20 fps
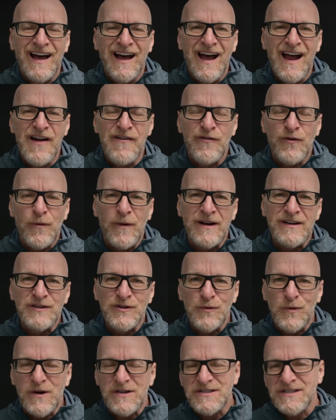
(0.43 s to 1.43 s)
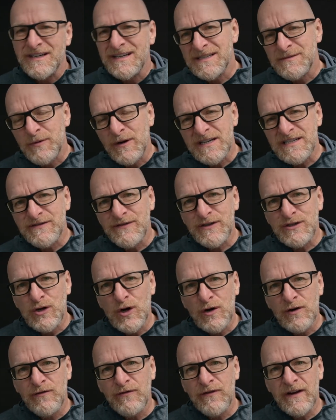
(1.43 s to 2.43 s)
Hi everyone, you're watching Expressive
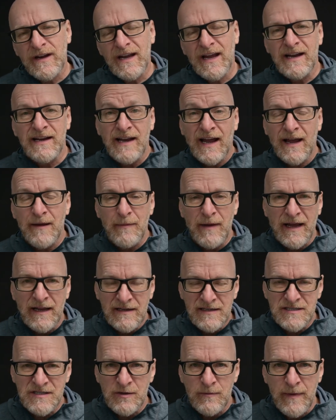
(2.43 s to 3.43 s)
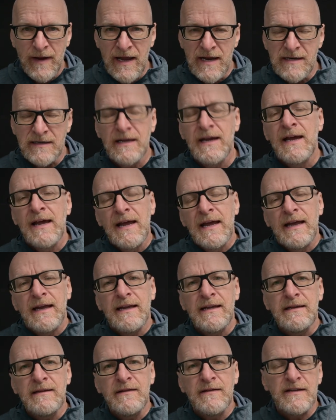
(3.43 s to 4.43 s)
Photography and I'm Alister Benn.
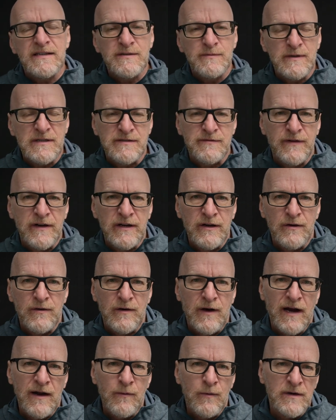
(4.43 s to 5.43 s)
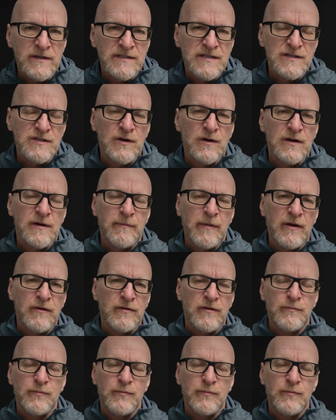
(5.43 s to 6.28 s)
In this week's video, I want to talk about